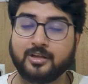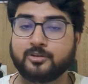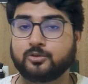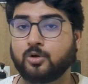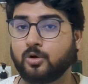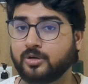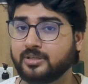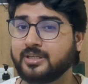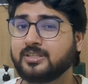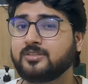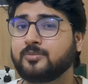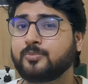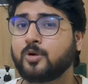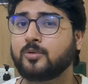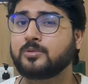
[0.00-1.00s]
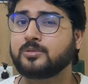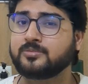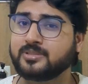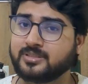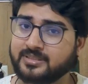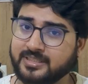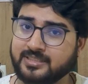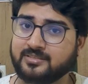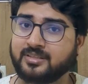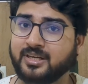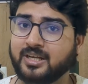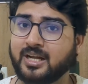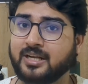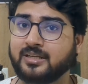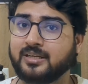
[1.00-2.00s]
So organize the problems in these
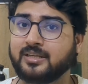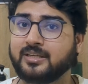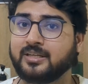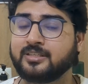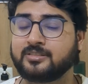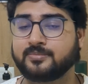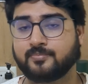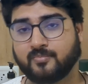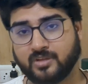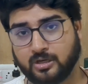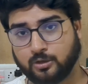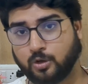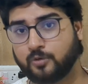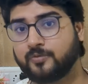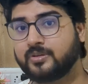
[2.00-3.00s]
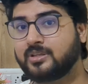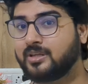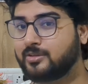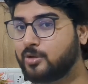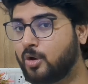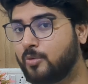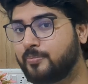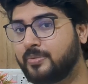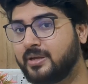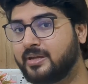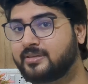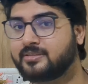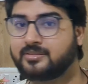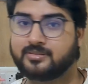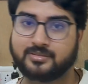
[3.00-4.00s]
three categories along with the
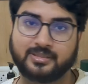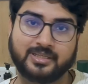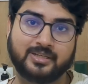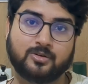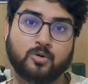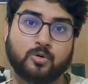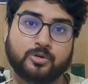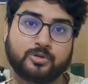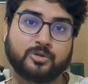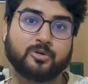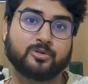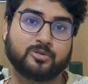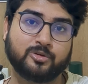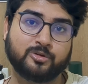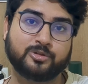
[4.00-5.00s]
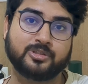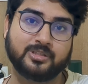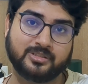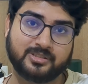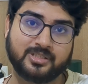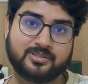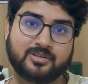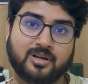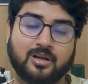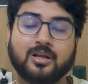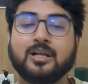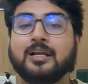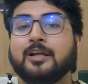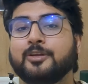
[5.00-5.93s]
topics, the code to your solution, etc.,